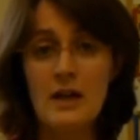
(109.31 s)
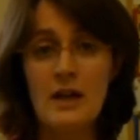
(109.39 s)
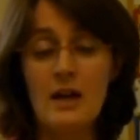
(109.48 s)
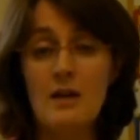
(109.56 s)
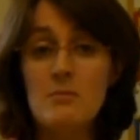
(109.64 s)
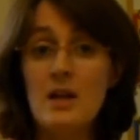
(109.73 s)

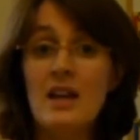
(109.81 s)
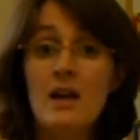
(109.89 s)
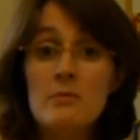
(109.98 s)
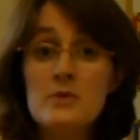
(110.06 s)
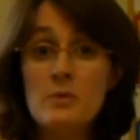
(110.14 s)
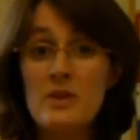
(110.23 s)
Um,
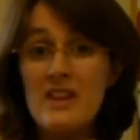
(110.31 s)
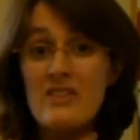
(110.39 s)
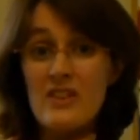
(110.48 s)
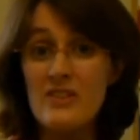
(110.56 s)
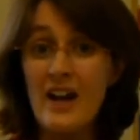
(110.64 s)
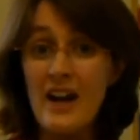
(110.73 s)
lumps within
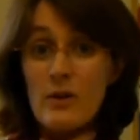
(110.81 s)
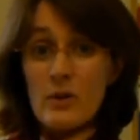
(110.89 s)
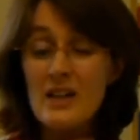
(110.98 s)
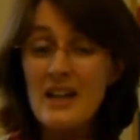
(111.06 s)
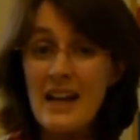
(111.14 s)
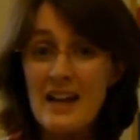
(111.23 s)
the
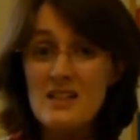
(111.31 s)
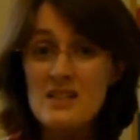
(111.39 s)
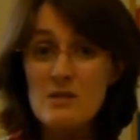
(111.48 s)
thyroid gland